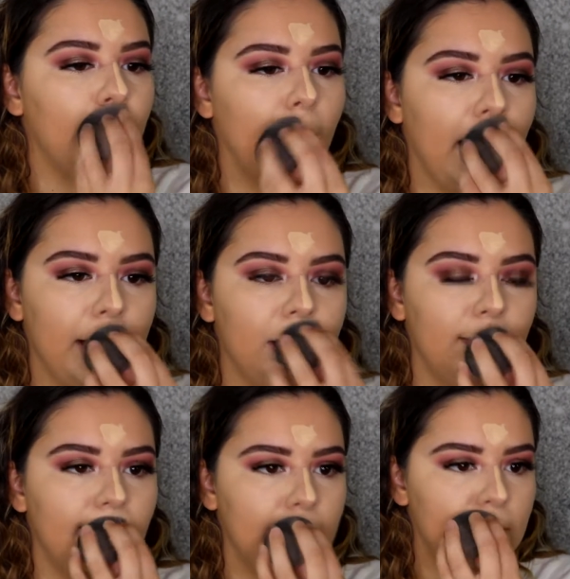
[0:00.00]
I didn't
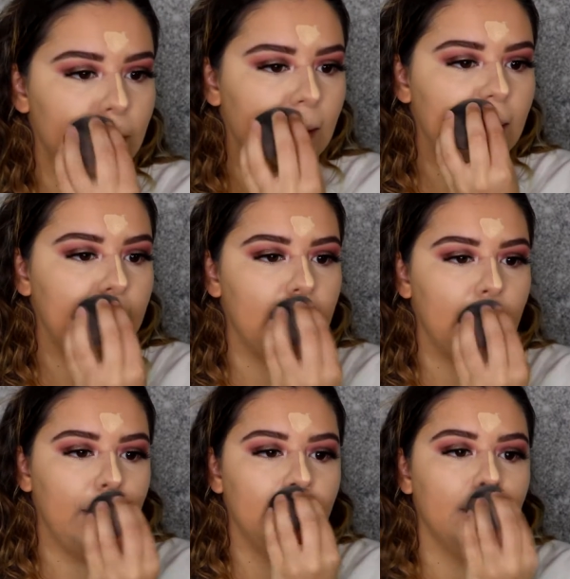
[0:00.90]
really do
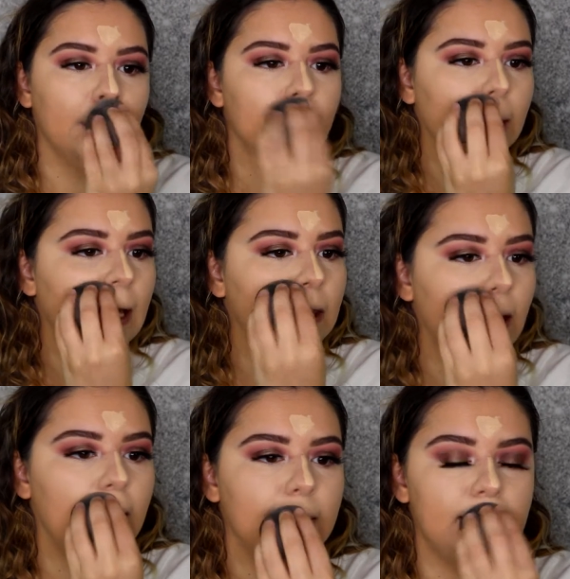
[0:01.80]
anything. I think
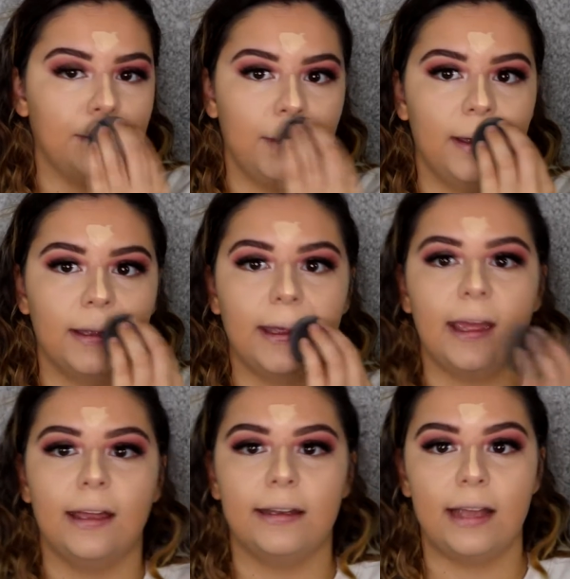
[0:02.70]
I ate some
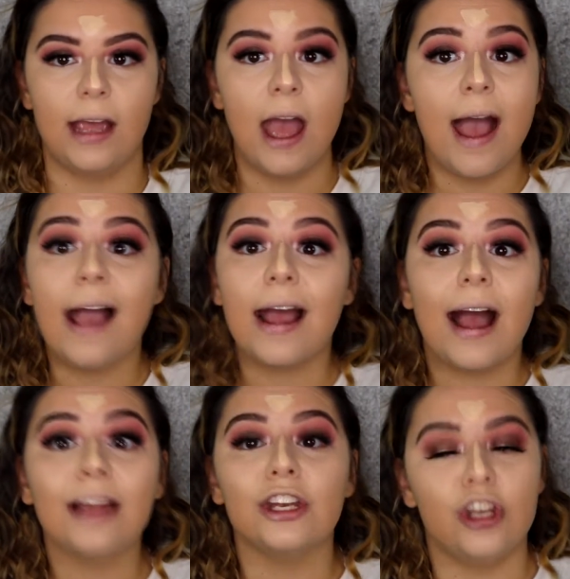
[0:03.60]
candy. I
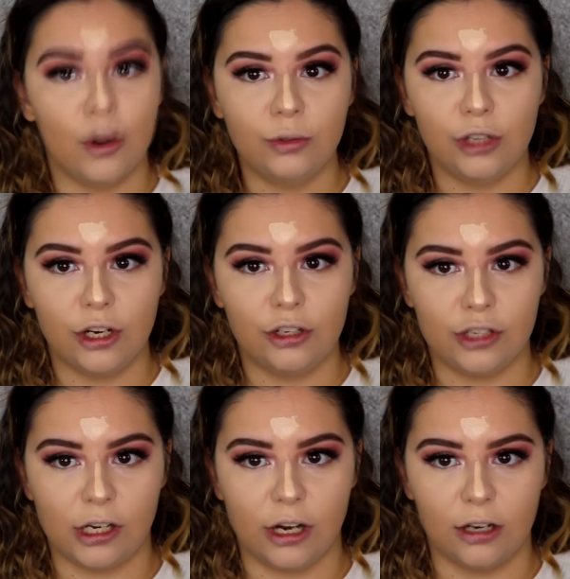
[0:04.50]
got no
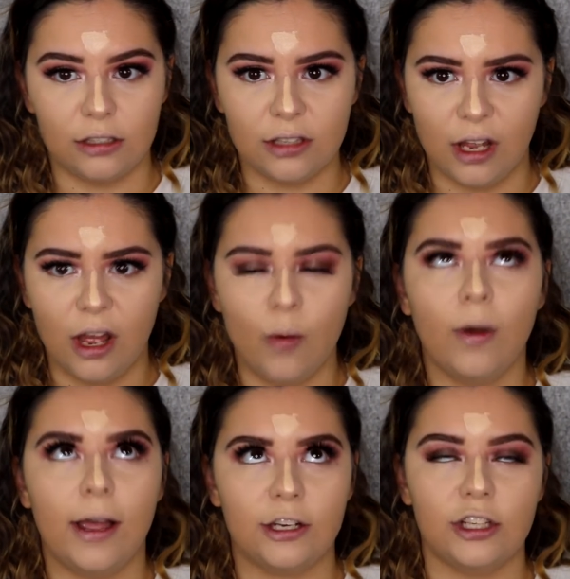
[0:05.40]
trick-or-treaters.
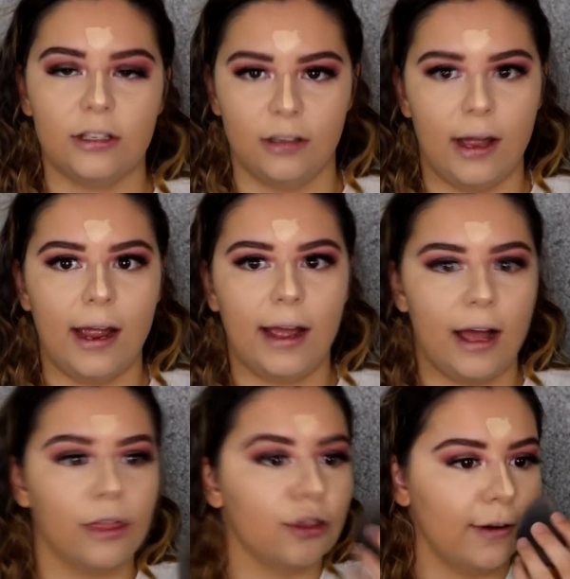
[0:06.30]
Well, actually, that's a lie. I
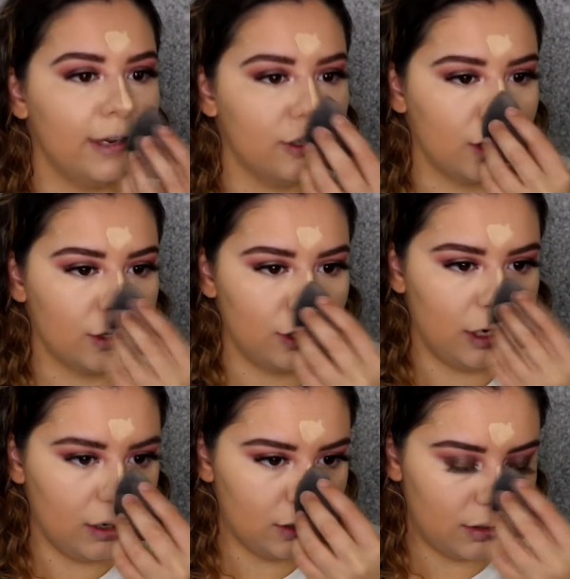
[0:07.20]
got 3
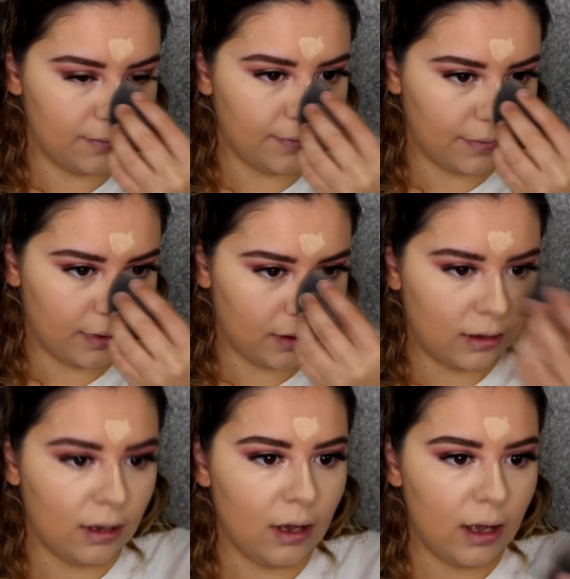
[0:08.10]
trick-or-treaters.
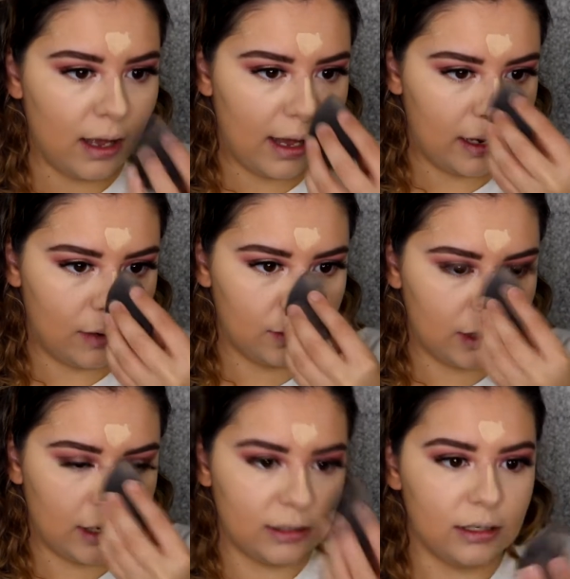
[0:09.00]
And I was
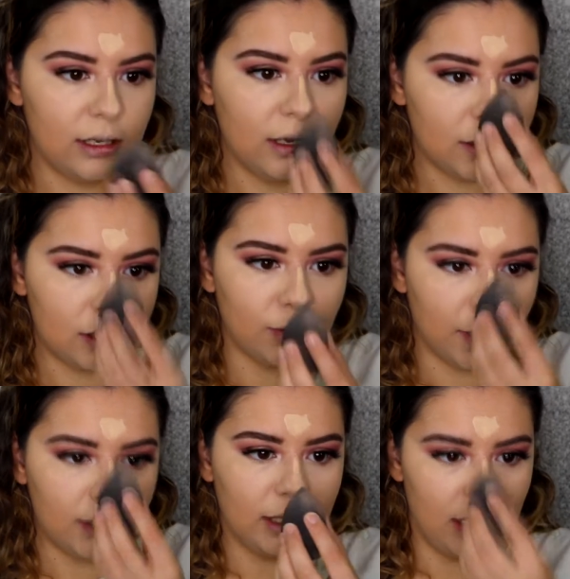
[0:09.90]
honestly like super
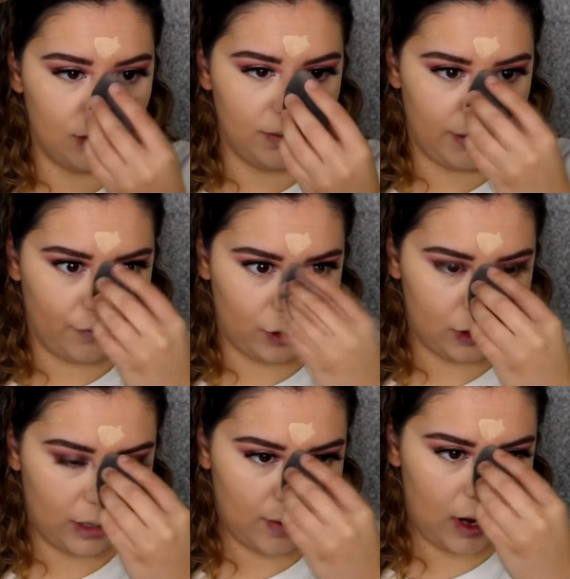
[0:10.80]
excited. It was my
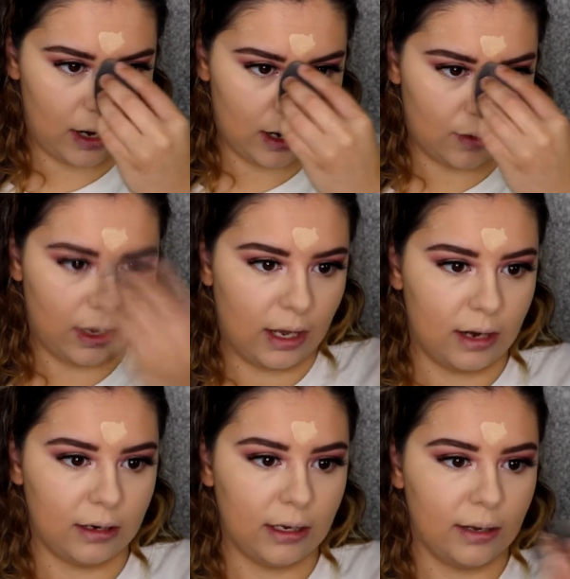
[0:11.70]
first time handing out
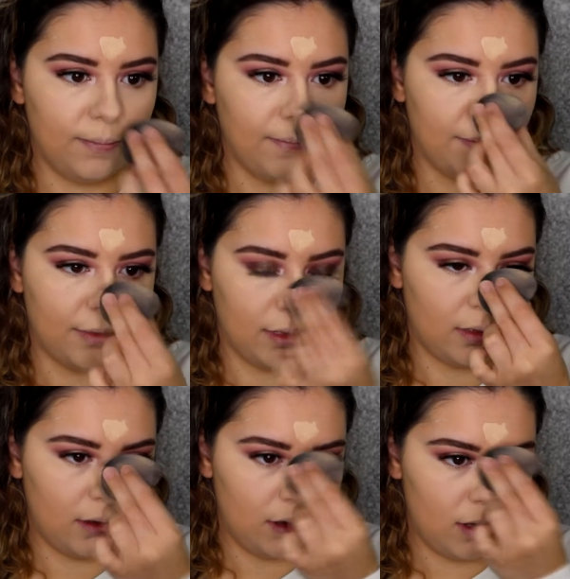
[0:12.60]
candy.
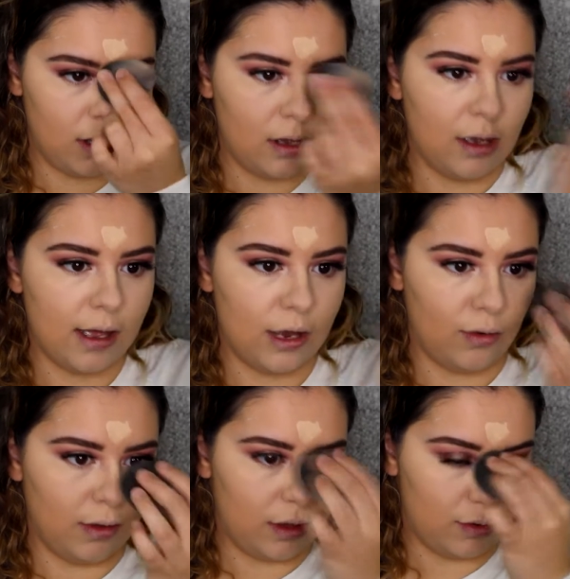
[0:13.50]
And
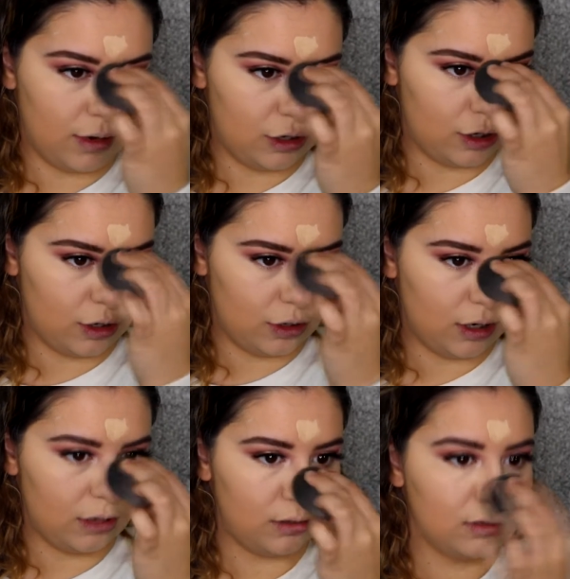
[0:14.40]
only 3
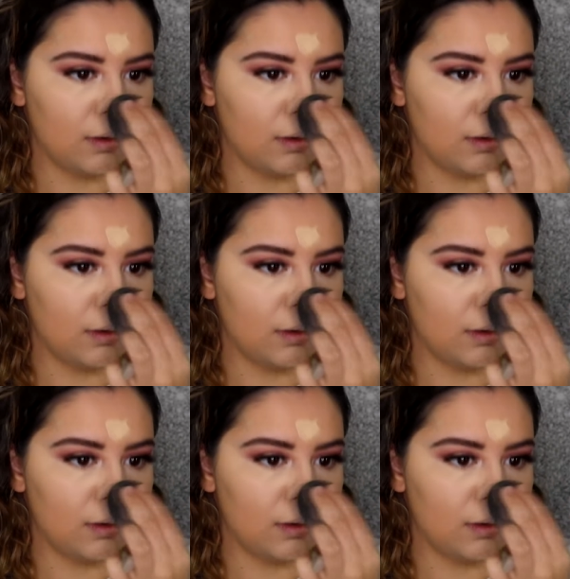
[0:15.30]
trick-or-treaters.